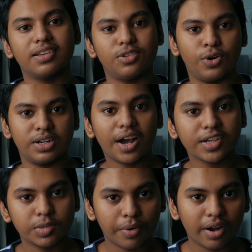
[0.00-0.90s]
there's no
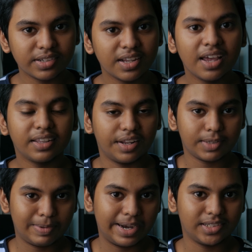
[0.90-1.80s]
dark spots, the
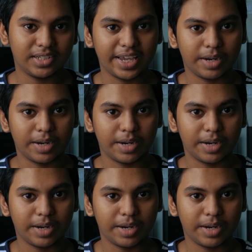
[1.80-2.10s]
display doesn't